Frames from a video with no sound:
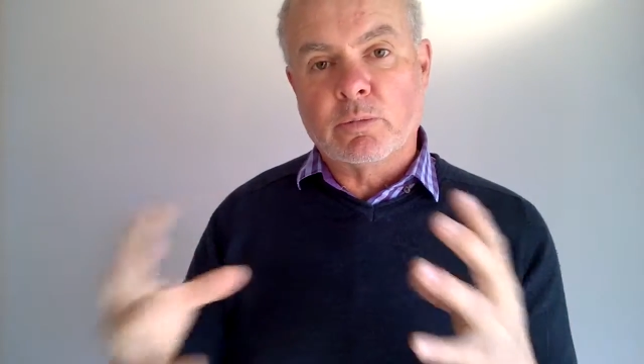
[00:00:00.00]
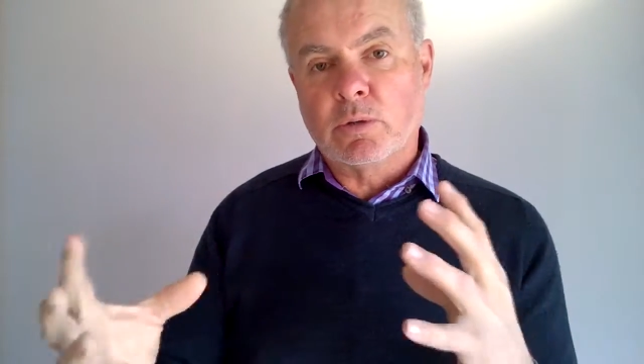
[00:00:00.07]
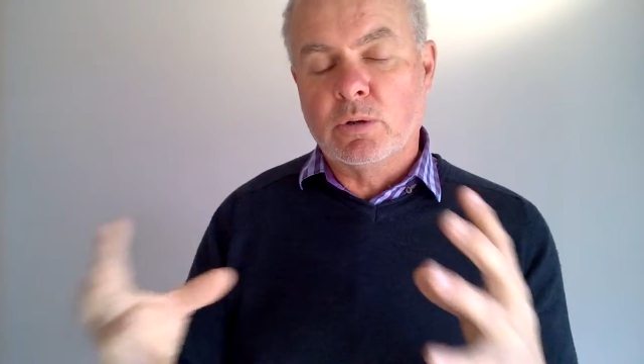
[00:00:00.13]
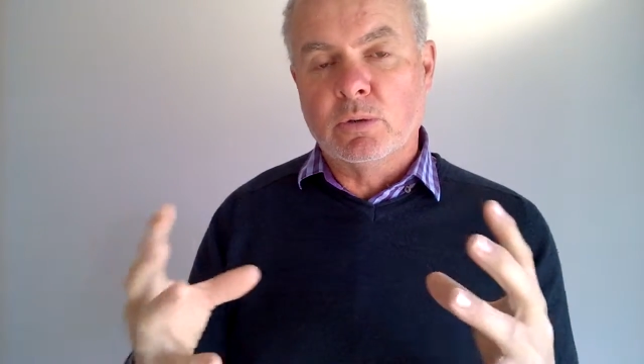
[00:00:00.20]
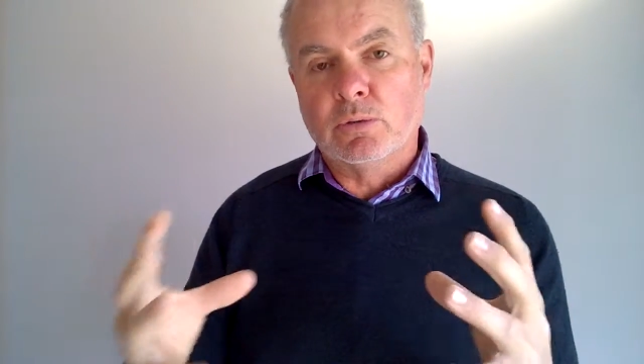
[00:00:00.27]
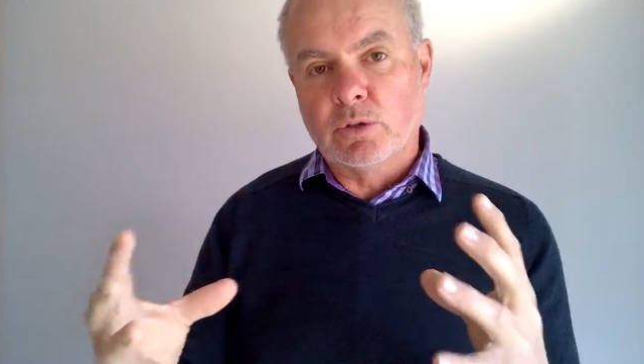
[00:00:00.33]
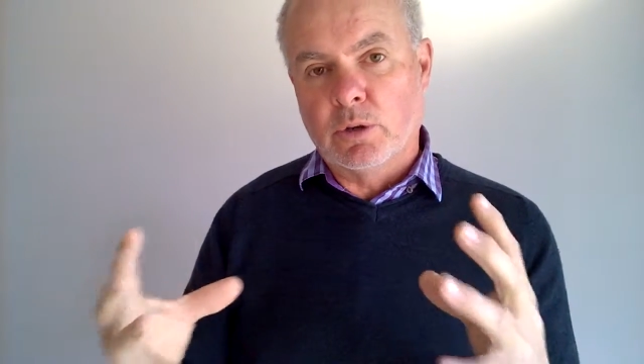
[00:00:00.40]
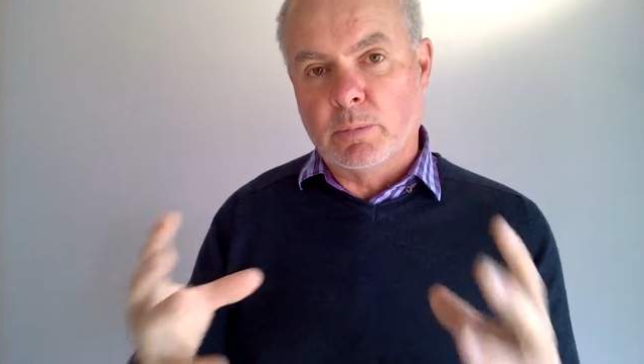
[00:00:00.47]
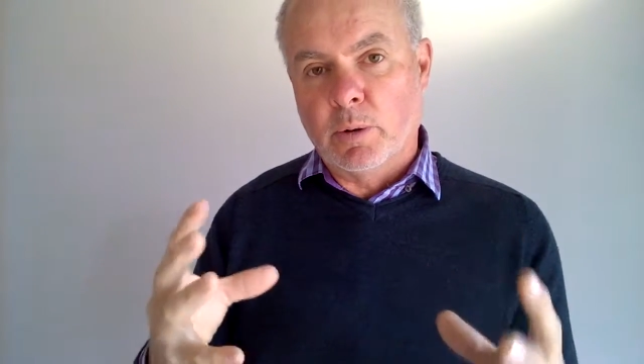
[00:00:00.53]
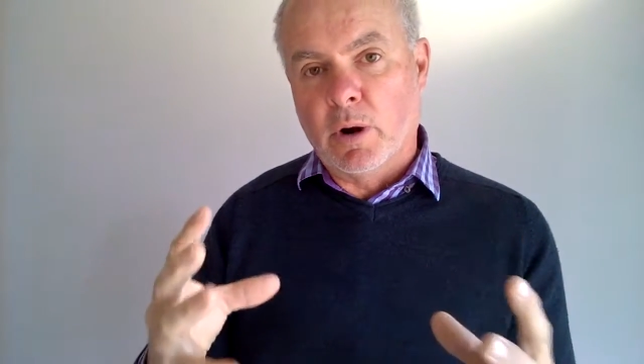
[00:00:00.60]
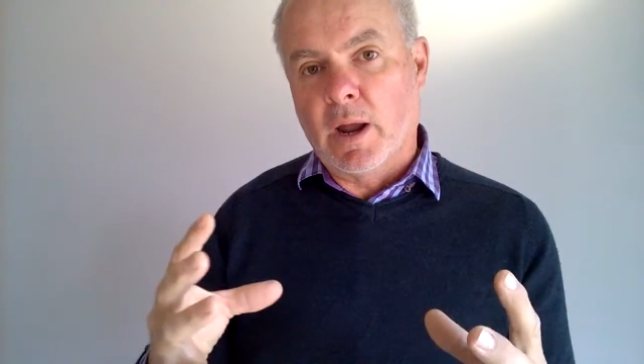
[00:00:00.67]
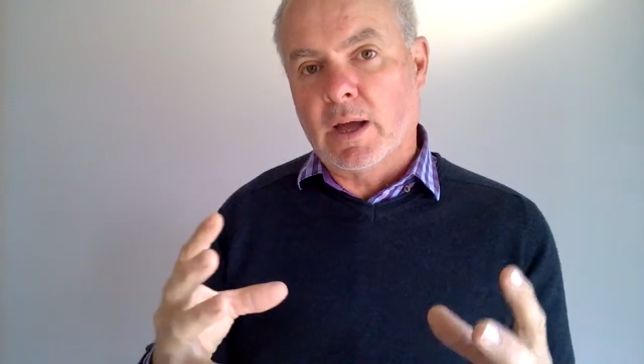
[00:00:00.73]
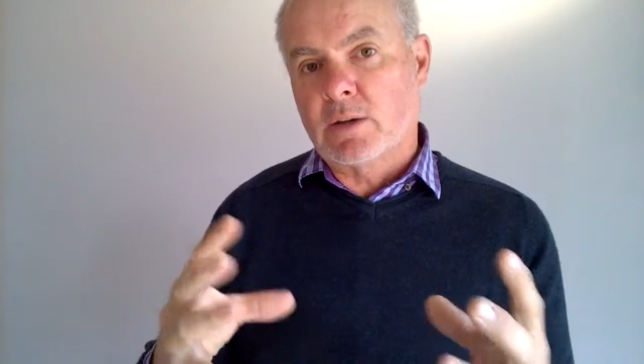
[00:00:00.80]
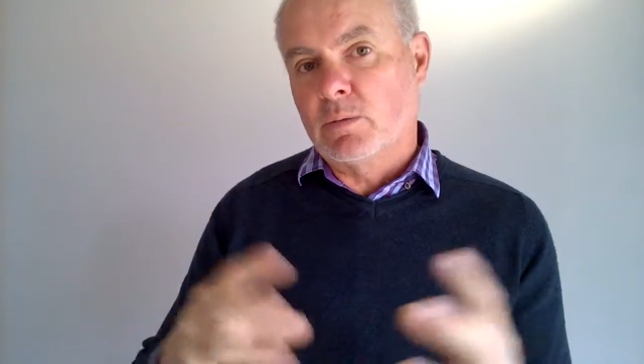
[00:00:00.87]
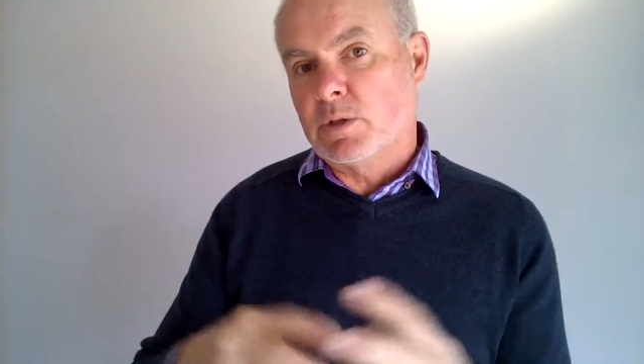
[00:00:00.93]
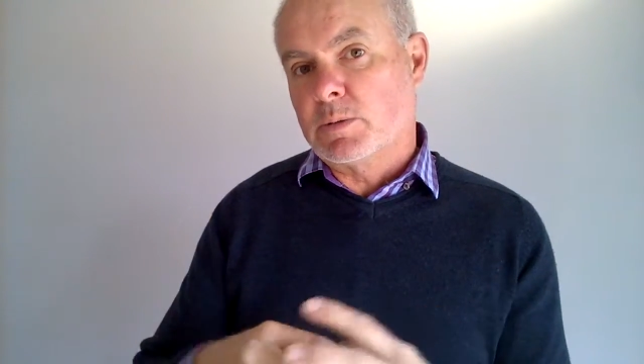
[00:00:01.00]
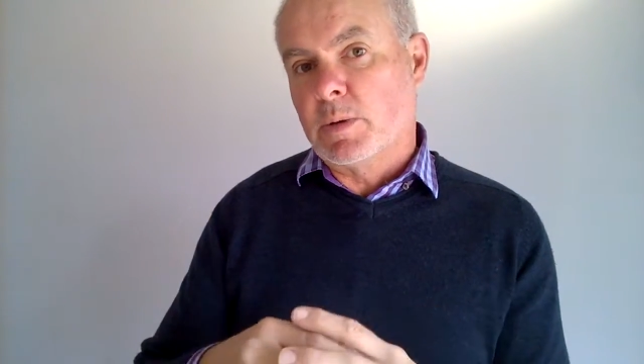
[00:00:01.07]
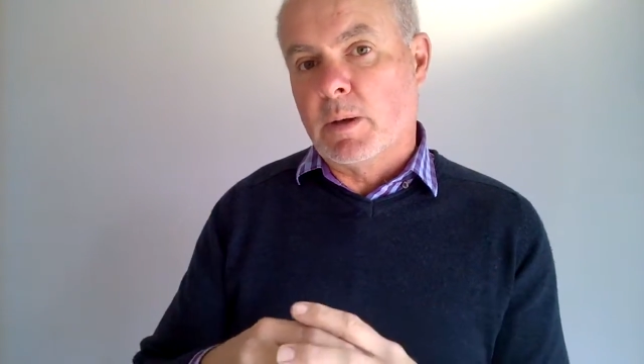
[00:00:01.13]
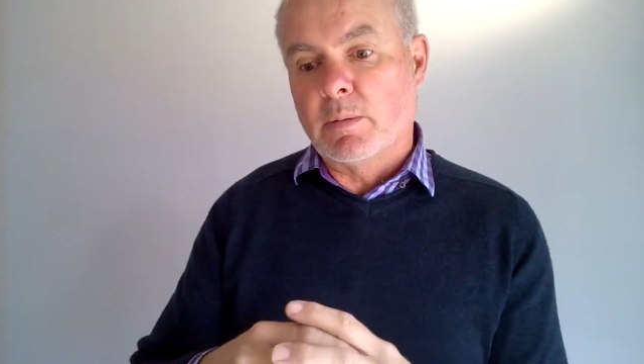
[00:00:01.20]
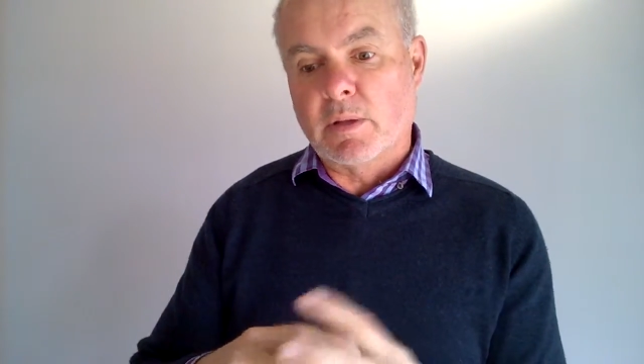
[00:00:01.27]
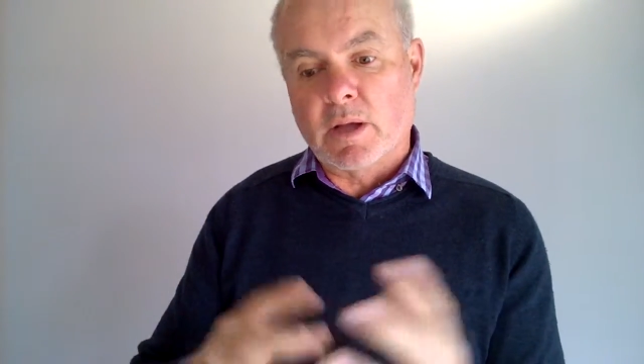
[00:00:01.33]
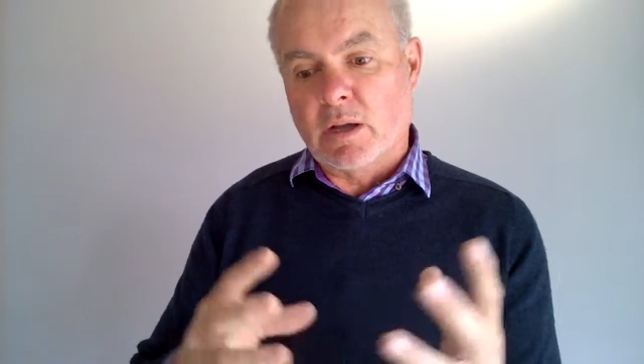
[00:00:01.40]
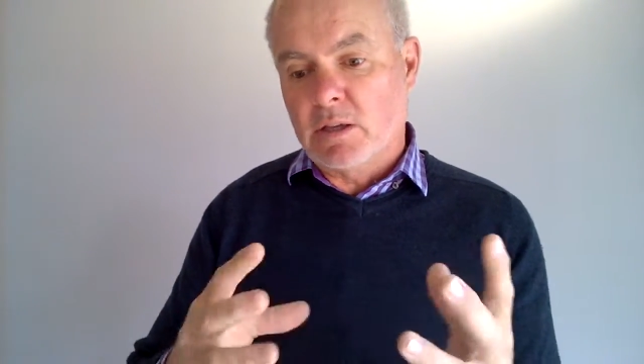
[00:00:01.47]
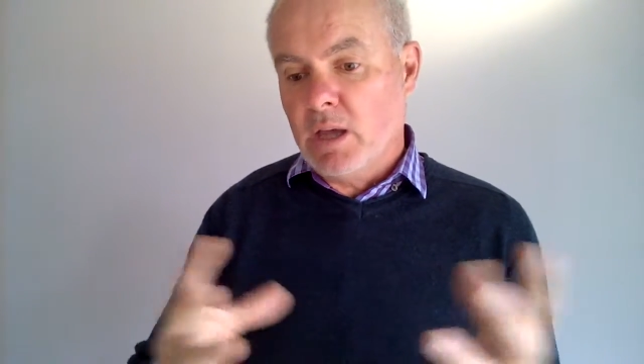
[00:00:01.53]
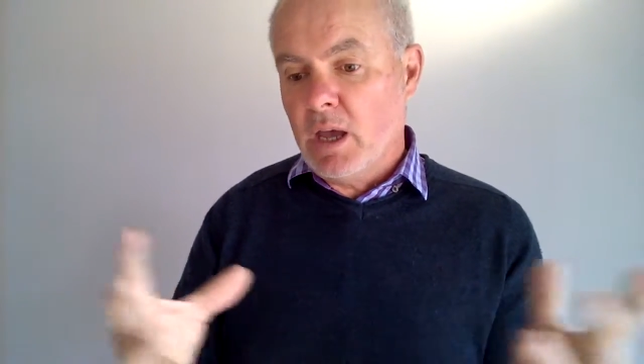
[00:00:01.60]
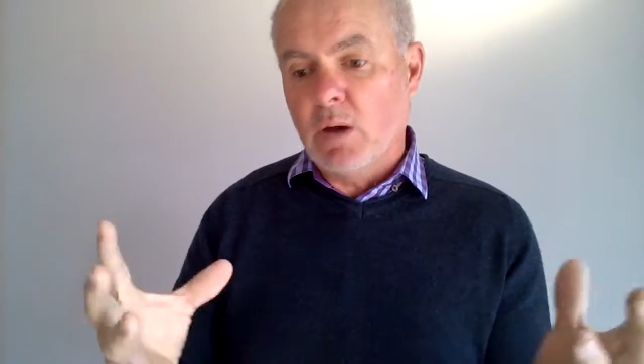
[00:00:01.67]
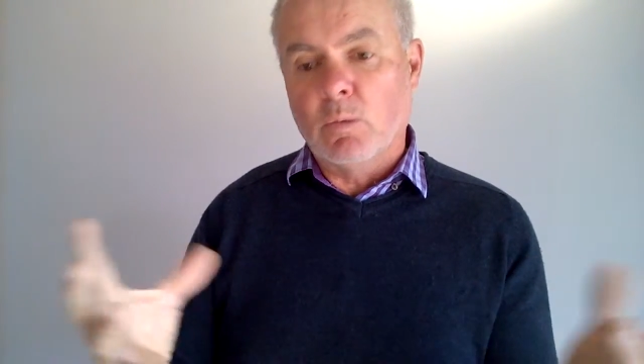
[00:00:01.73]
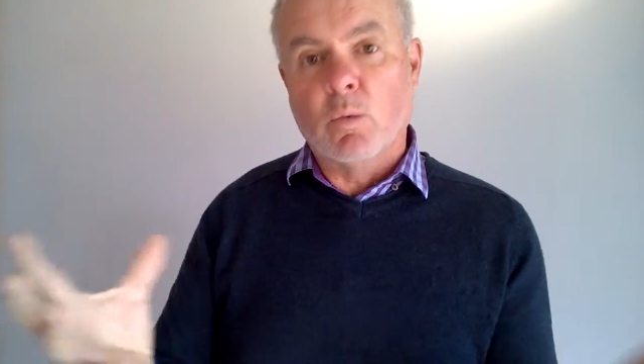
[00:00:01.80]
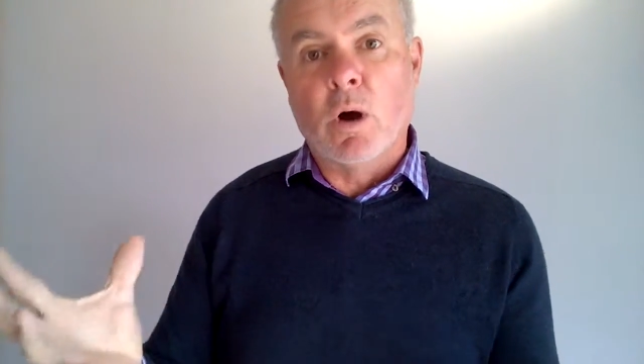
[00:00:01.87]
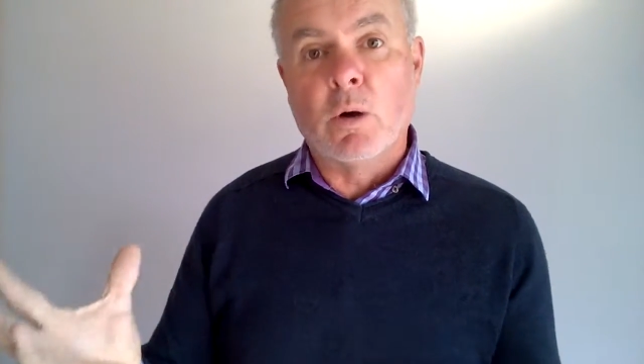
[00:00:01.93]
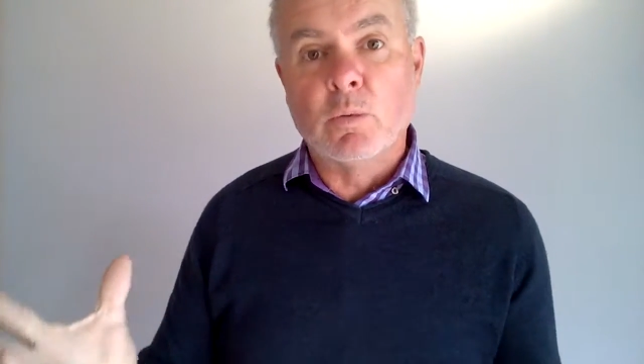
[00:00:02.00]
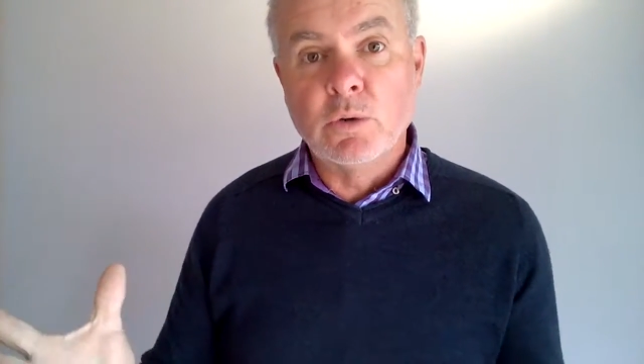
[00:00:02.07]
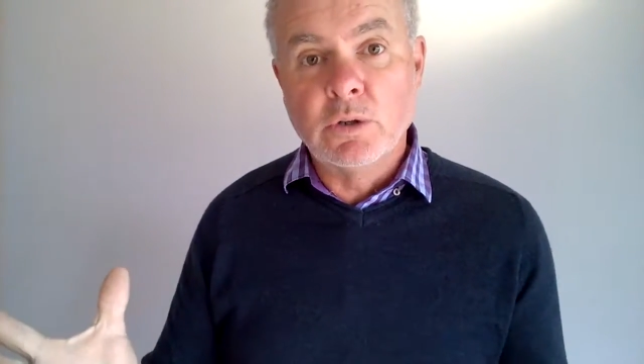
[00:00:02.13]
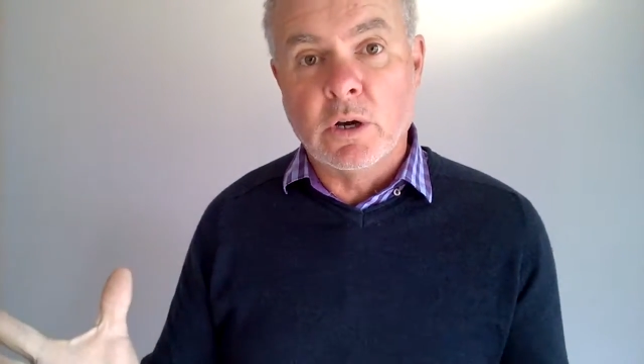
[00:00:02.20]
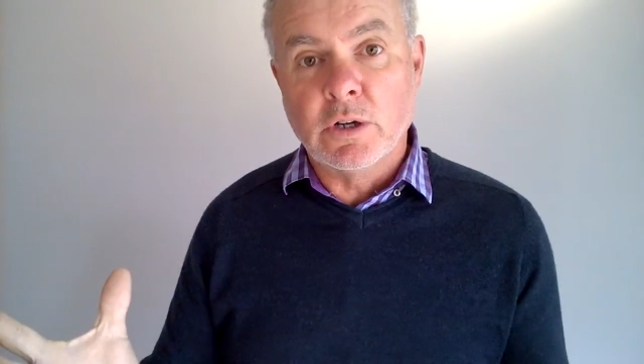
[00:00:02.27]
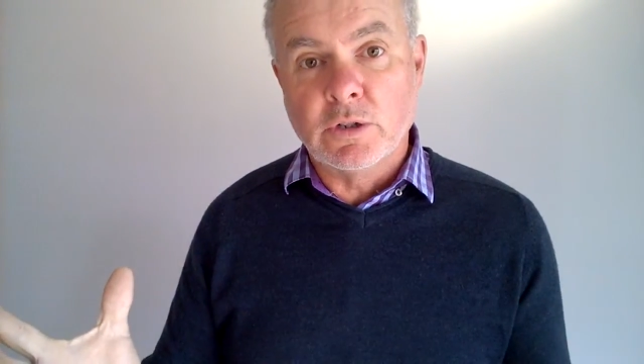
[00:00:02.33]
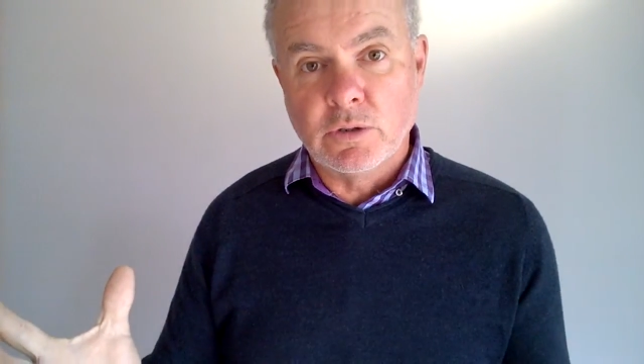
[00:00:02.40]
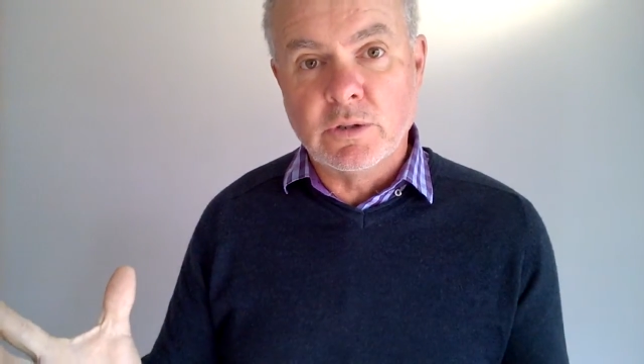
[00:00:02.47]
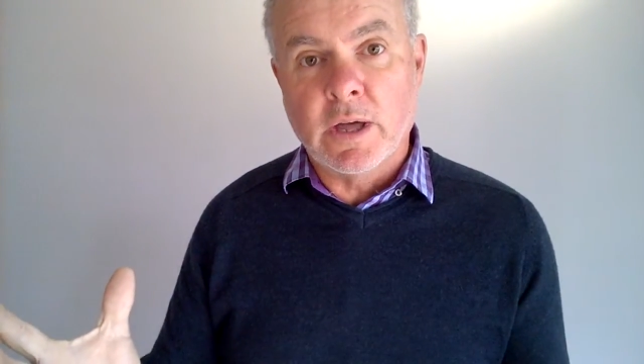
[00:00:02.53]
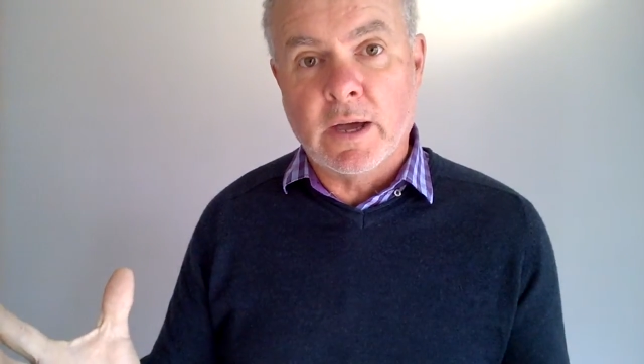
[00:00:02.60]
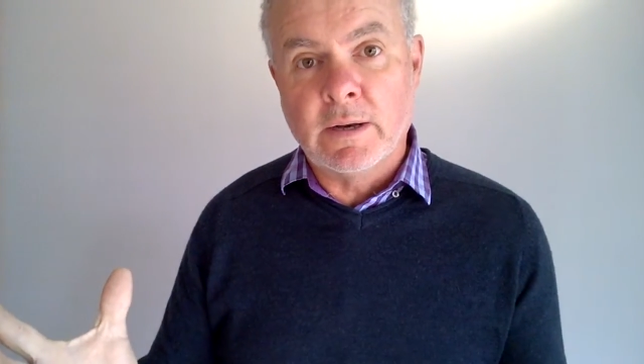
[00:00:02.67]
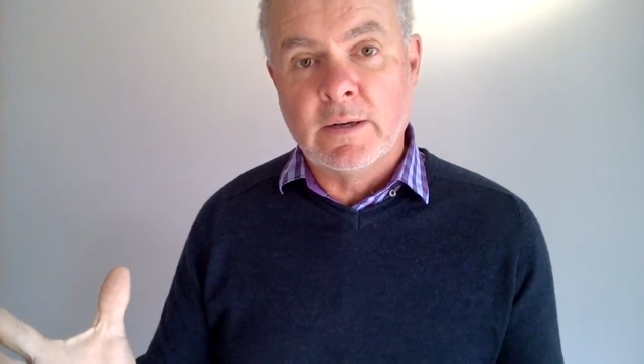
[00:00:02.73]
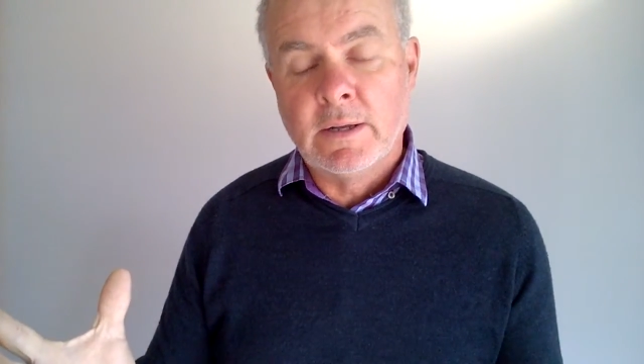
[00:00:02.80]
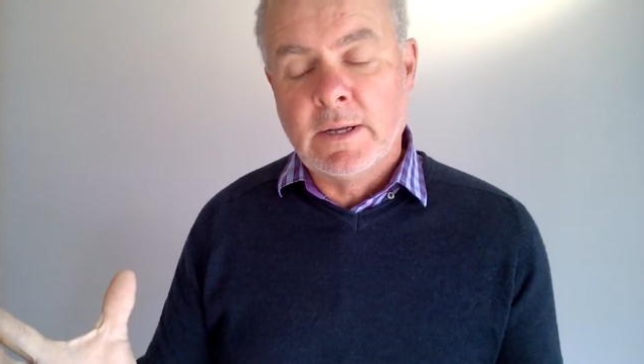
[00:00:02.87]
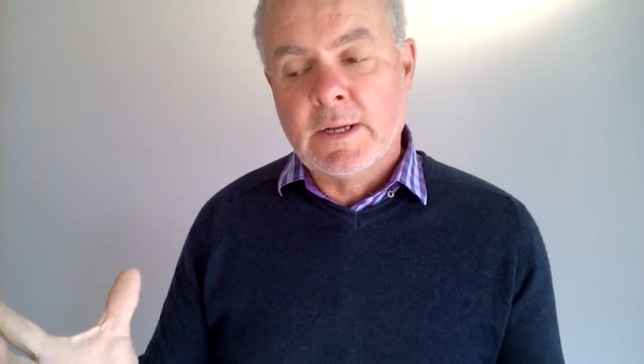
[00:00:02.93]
cool new product which people are going, yeah, why wouldn't I do that?